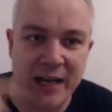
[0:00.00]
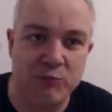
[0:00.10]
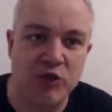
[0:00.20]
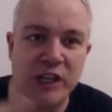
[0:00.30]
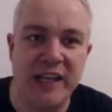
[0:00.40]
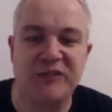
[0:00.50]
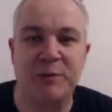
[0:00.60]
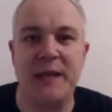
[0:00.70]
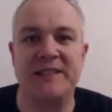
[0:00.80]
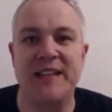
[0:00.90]
I'm really
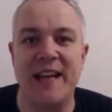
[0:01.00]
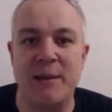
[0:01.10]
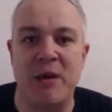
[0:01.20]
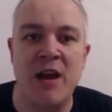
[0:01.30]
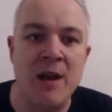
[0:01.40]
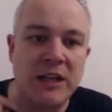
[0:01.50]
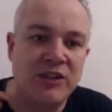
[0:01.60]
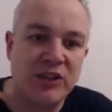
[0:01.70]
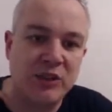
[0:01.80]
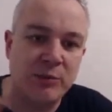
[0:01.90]
expecting him
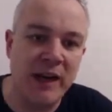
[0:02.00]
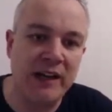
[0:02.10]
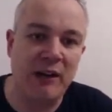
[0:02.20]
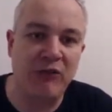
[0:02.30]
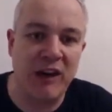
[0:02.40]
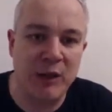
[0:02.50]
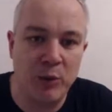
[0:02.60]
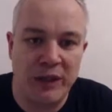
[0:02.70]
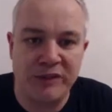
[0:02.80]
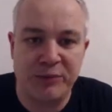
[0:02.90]
to make that
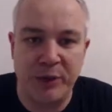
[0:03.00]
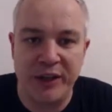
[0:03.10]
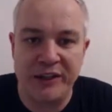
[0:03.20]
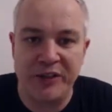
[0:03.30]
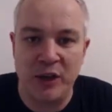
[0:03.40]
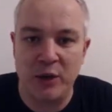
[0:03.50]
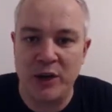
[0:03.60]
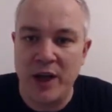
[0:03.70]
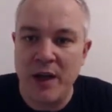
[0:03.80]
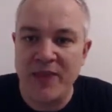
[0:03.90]
right wing spot his
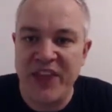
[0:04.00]
own.